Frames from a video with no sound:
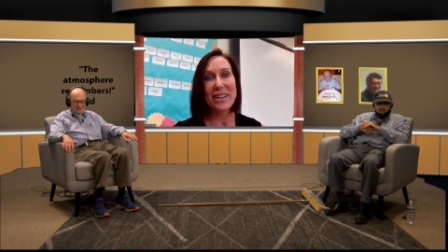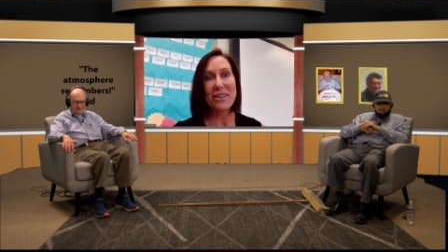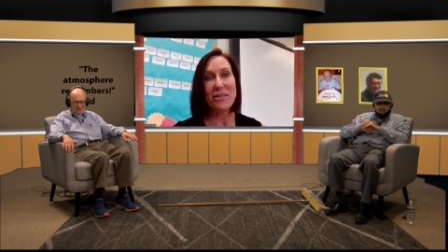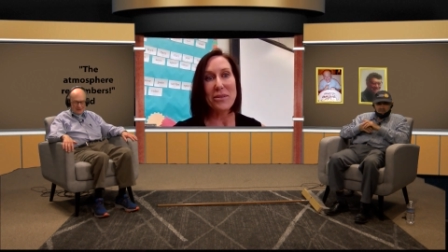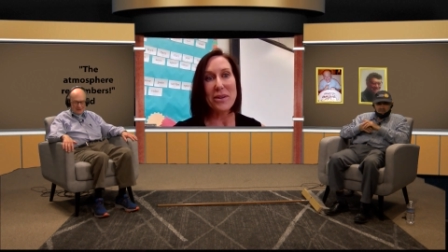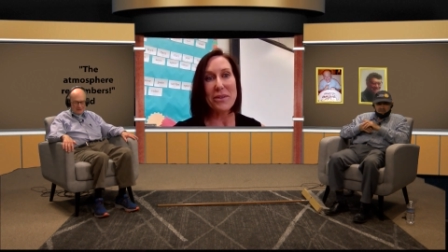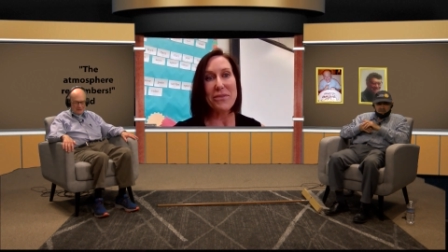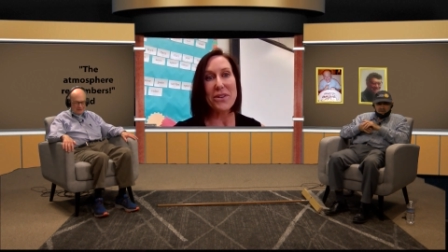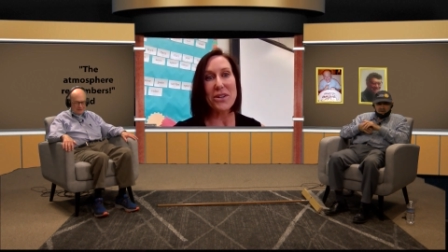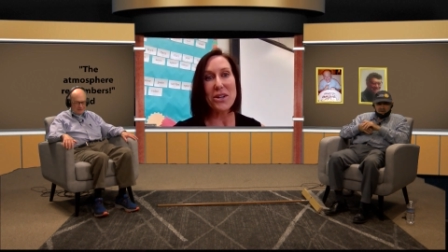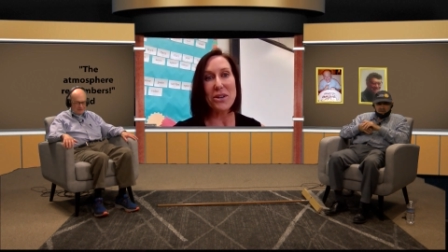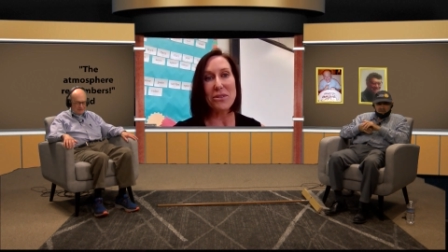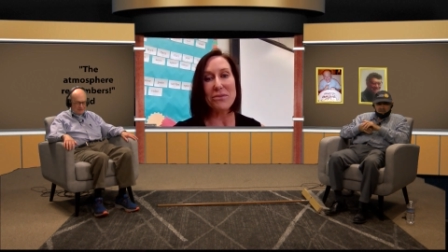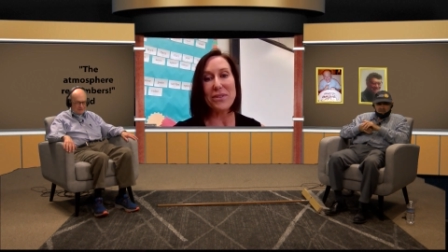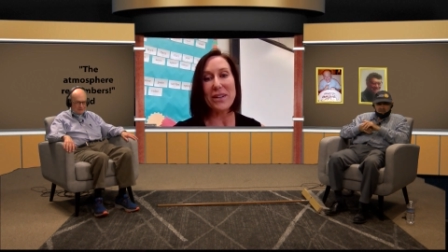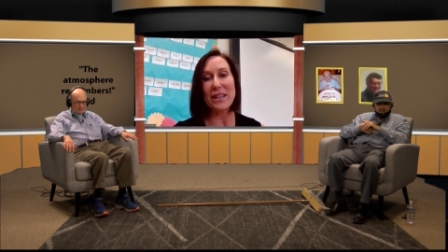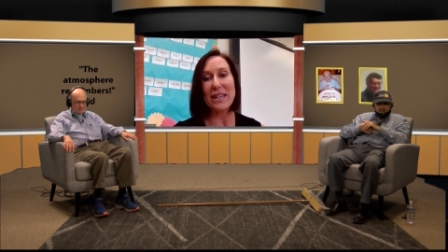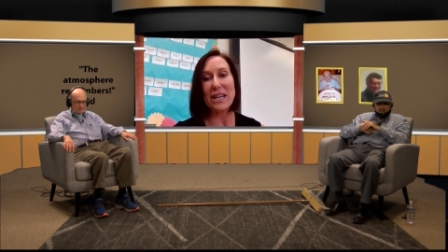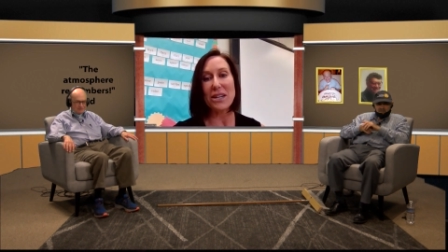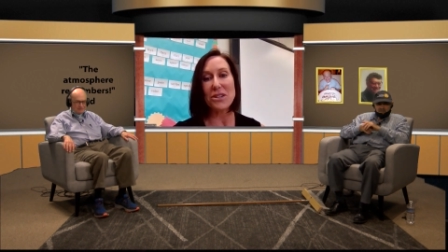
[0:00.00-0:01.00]
Yeah. If you
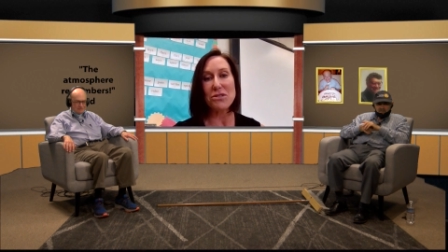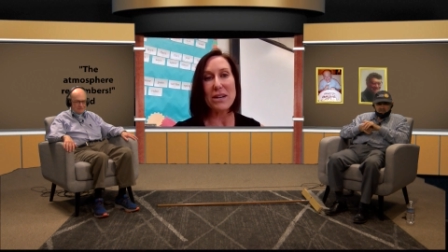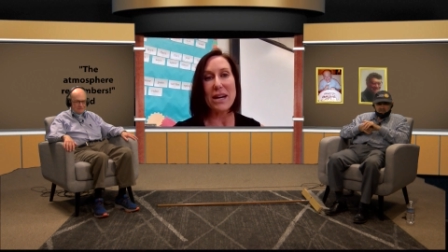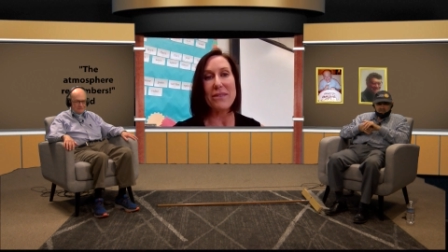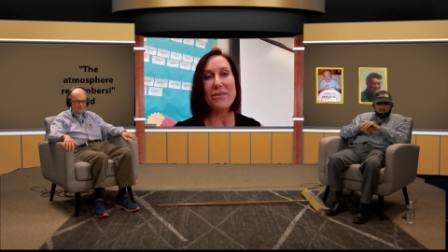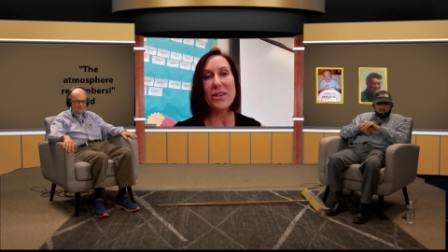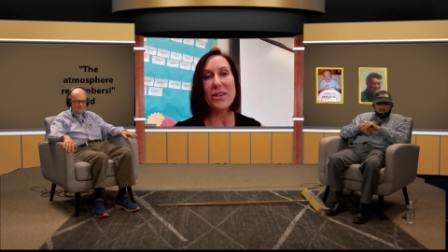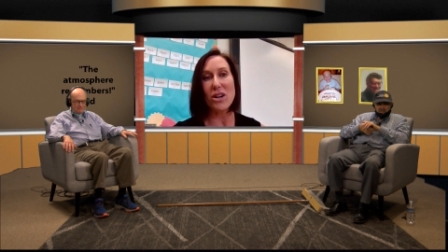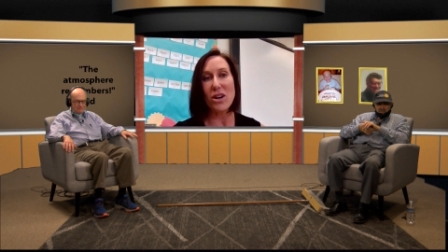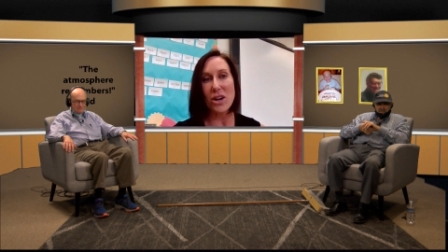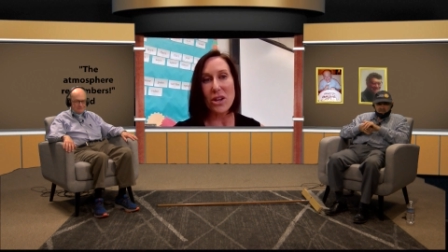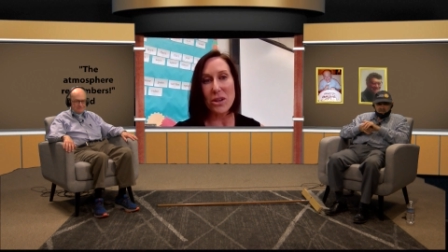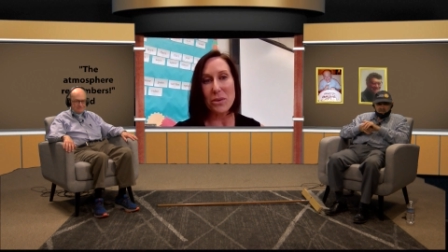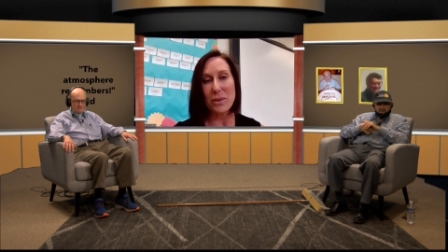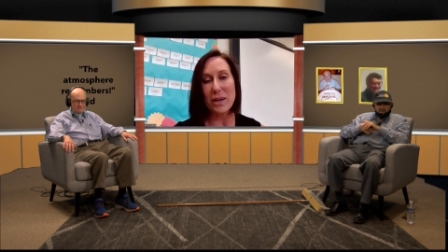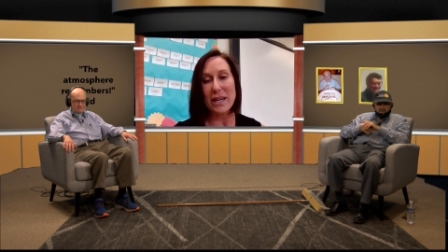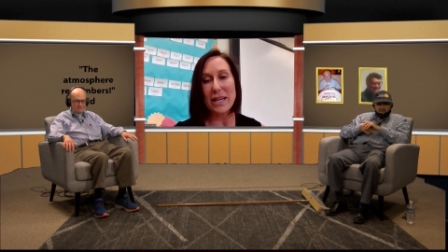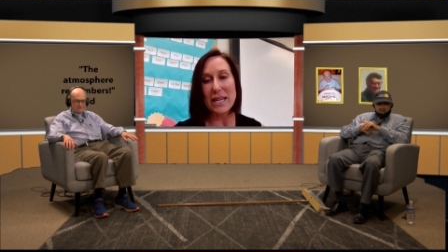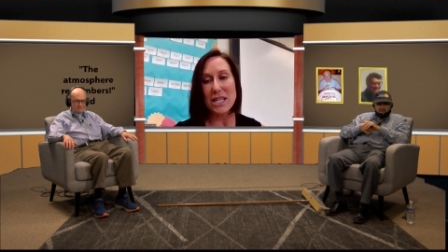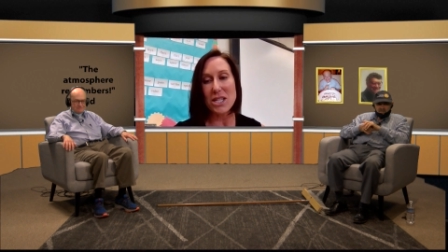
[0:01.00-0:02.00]
don't feel like driving all the
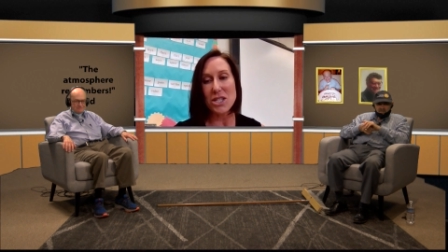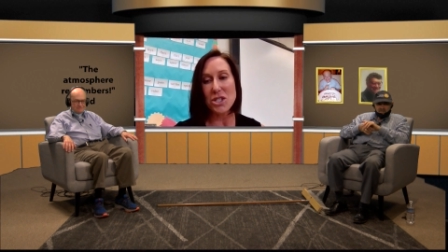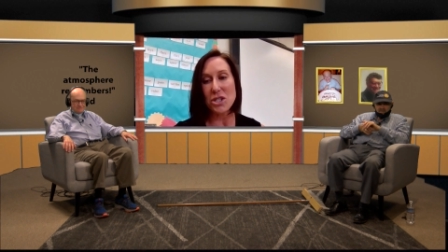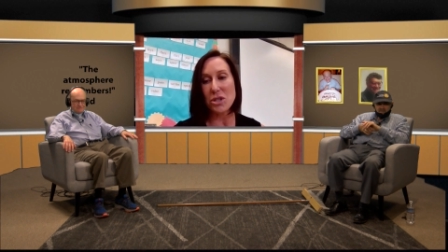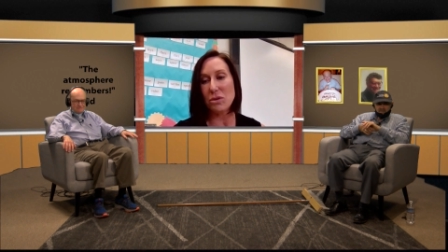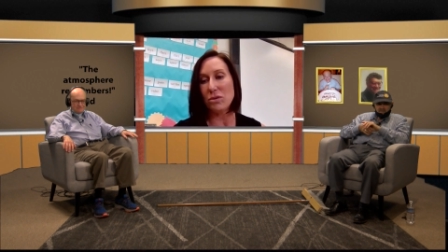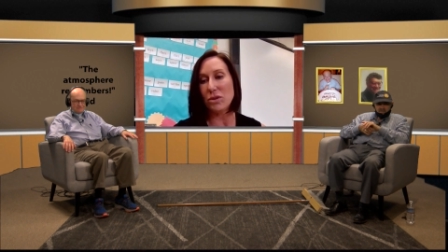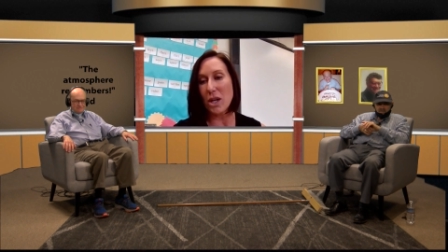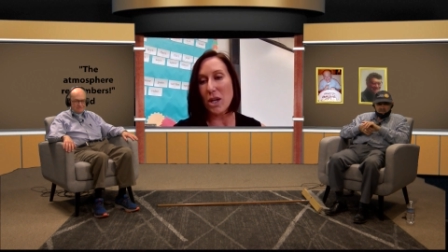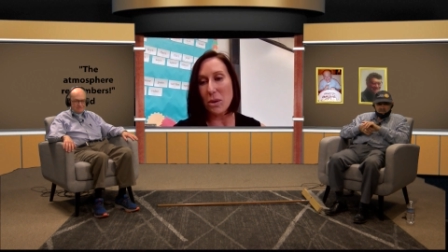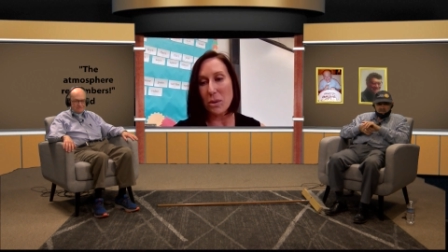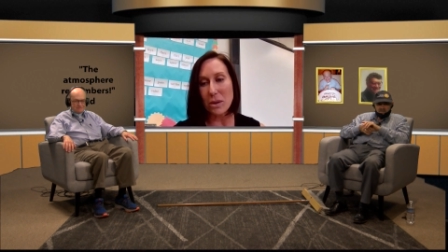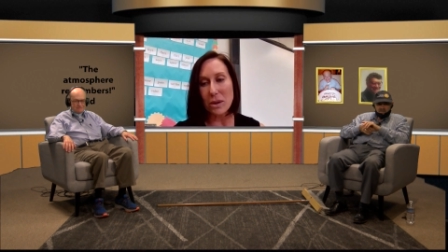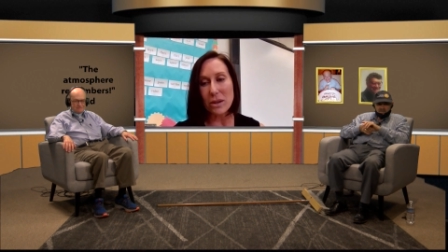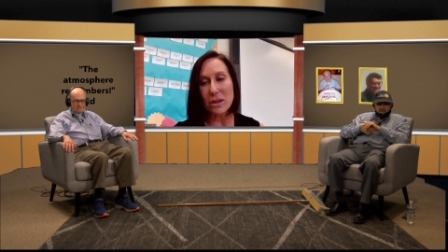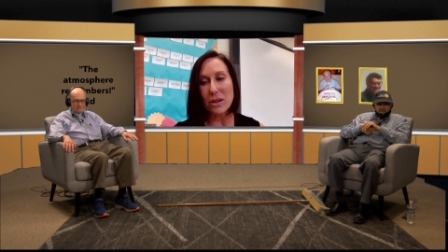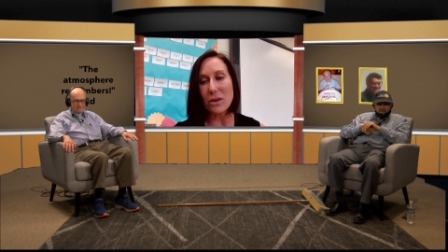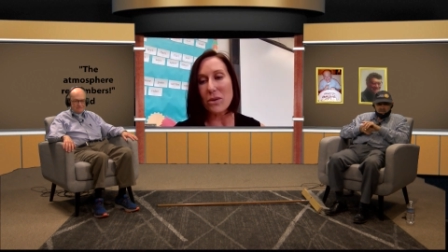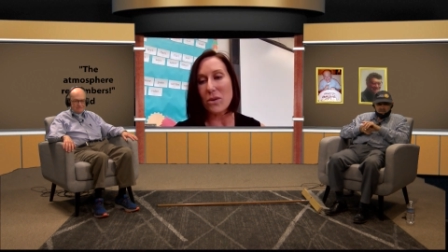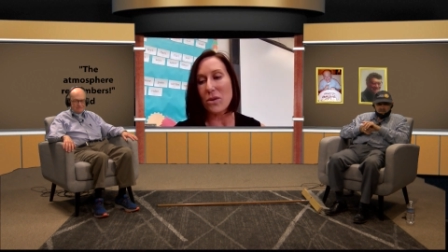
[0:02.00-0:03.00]
way into
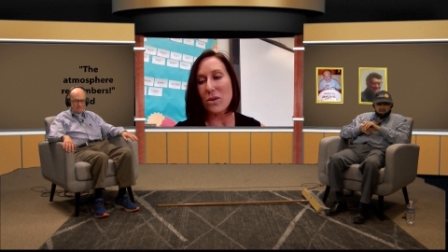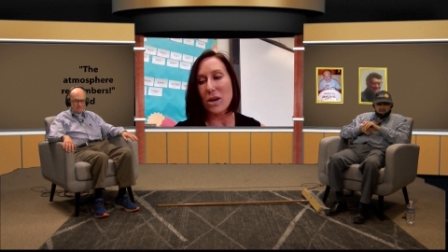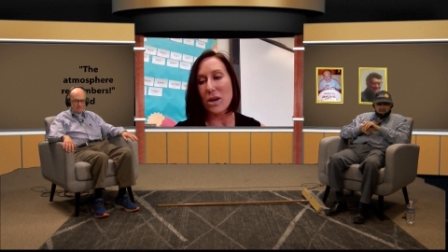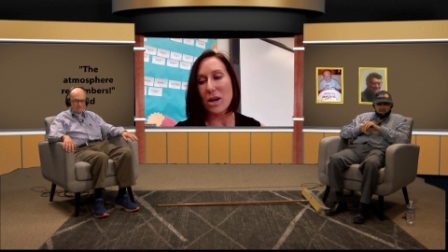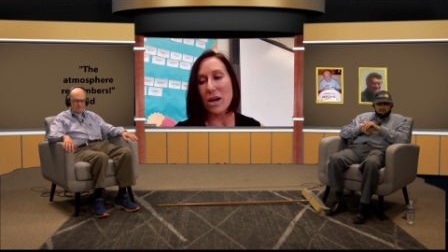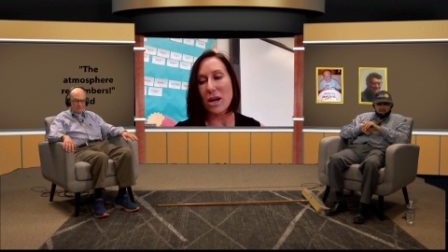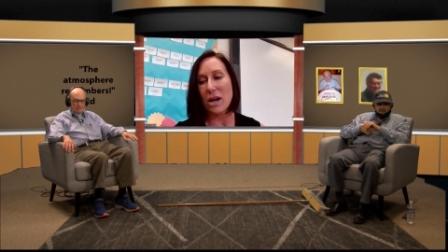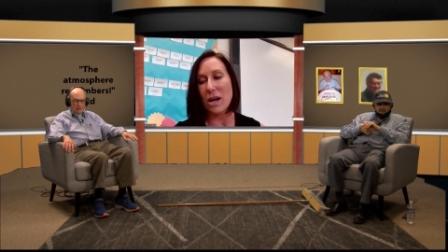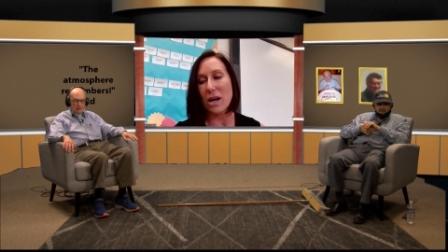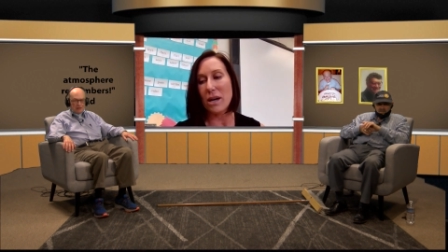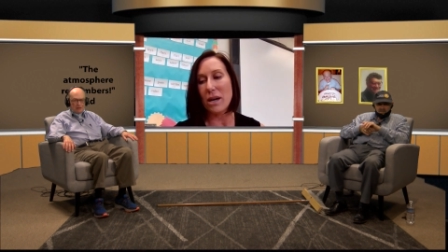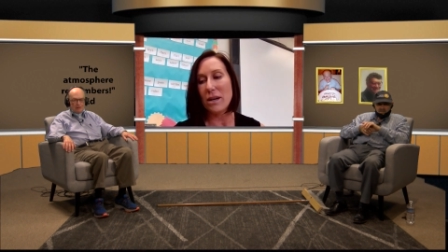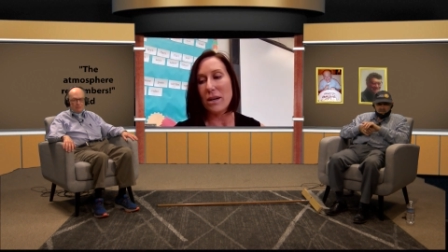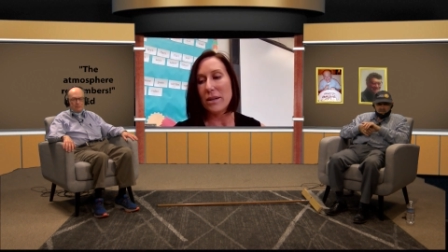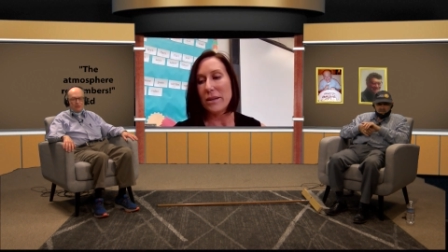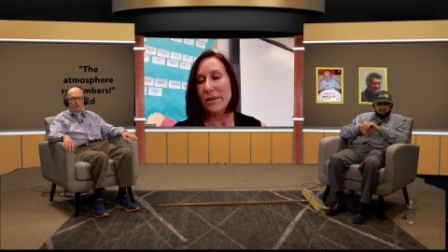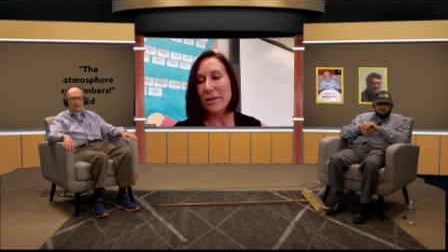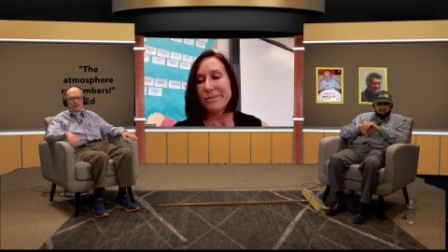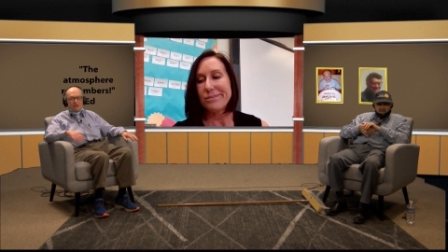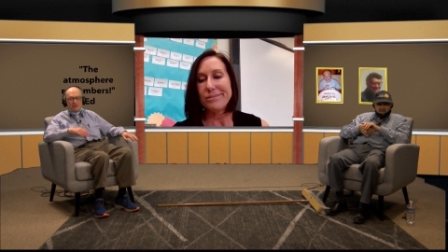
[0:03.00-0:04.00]
Lowell or
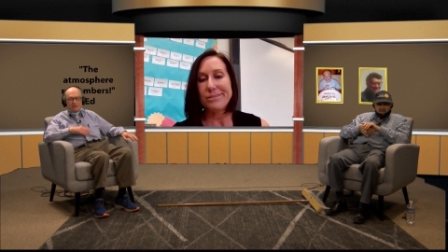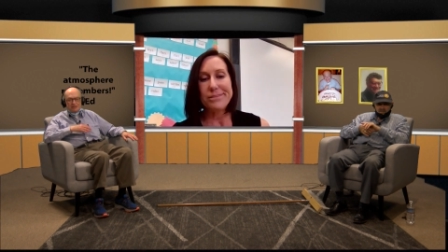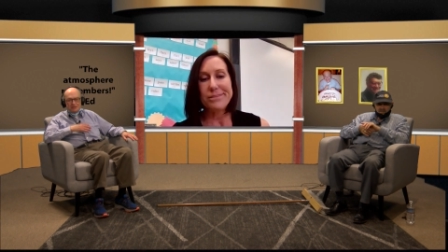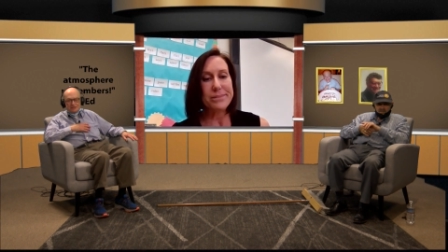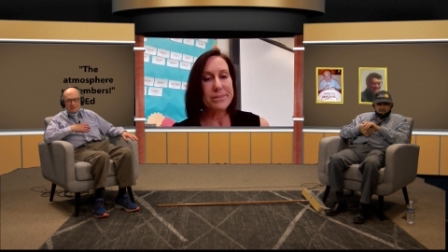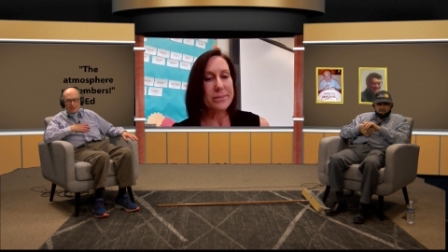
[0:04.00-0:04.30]
please,